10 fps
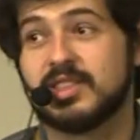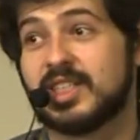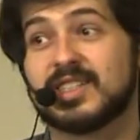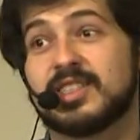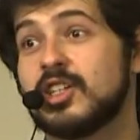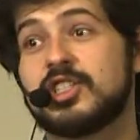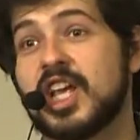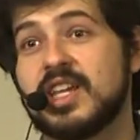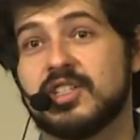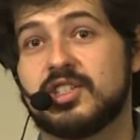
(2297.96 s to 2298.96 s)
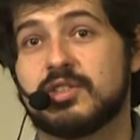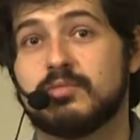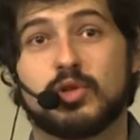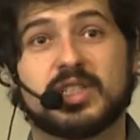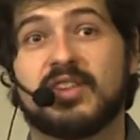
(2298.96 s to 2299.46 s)
does not change
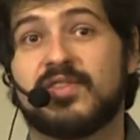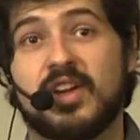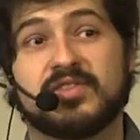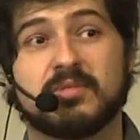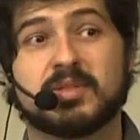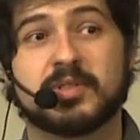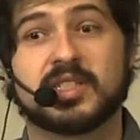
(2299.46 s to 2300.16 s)
more than 5 times per